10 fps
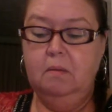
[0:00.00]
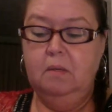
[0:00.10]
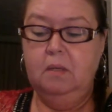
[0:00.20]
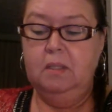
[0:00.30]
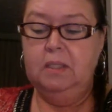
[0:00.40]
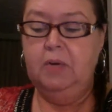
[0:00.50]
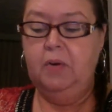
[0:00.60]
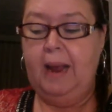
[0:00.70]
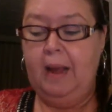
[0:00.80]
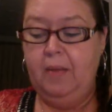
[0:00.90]
to
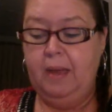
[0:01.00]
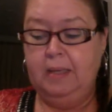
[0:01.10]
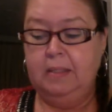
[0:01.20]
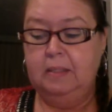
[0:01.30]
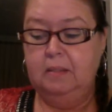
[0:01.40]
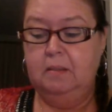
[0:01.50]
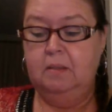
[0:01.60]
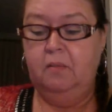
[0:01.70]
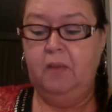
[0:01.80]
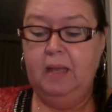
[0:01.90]
consider how that has
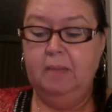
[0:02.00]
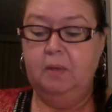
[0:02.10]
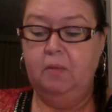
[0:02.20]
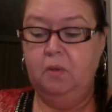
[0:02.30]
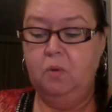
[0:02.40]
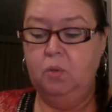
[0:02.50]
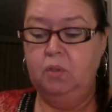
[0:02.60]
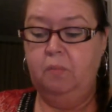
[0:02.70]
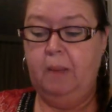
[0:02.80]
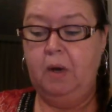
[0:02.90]
developed over the
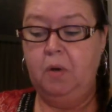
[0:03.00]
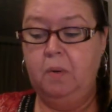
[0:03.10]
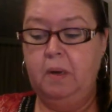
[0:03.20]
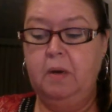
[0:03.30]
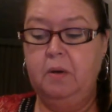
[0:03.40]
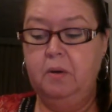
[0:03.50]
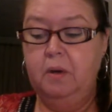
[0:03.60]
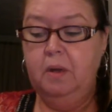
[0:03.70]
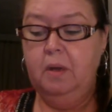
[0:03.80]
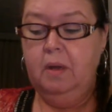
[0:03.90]
course of my career,
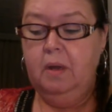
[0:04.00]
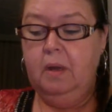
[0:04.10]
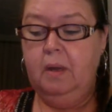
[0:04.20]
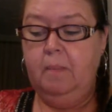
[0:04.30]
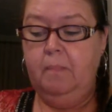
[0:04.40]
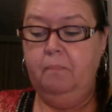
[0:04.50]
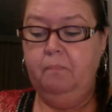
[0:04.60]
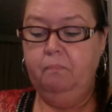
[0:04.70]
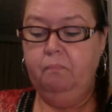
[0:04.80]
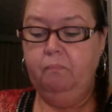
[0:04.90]

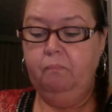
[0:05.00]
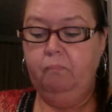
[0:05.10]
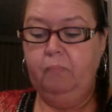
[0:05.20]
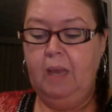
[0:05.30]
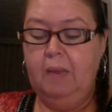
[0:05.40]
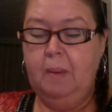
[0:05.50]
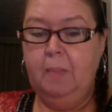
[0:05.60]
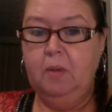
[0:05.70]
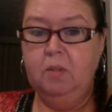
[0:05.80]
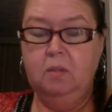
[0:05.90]
and my
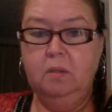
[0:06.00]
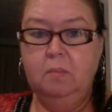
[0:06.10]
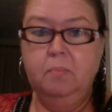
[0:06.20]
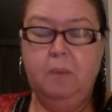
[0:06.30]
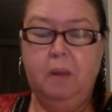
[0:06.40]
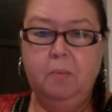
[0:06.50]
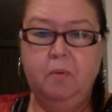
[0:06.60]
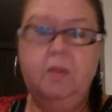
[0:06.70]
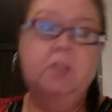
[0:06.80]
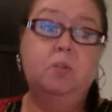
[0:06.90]
personal and
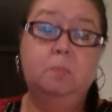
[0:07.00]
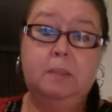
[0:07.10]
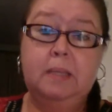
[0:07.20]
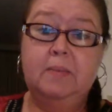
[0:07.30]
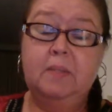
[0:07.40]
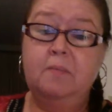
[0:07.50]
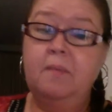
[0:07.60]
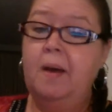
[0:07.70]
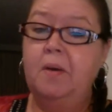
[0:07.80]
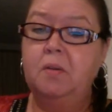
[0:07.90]
professional beliefs and
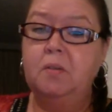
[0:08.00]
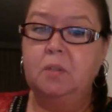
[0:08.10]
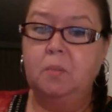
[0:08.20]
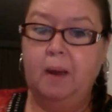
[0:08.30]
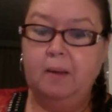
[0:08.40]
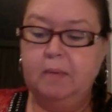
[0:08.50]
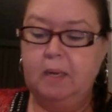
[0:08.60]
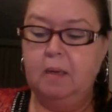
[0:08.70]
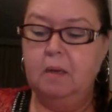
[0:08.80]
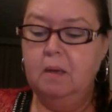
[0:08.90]
values
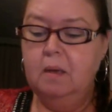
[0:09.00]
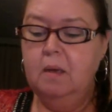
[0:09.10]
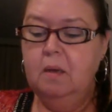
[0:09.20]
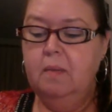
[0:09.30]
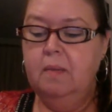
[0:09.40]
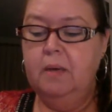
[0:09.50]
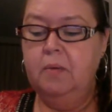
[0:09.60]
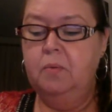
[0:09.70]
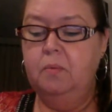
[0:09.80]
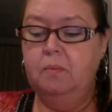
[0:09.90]
surrounding
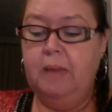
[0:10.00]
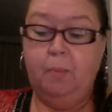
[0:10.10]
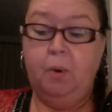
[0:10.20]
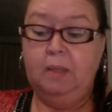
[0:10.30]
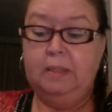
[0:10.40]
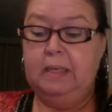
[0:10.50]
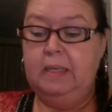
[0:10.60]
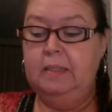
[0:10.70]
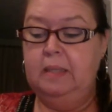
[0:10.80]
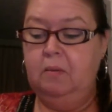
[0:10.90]
that
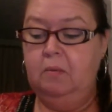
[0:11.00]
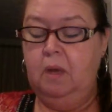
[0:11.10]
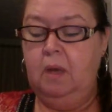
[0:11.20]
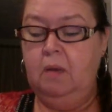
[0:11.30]
process and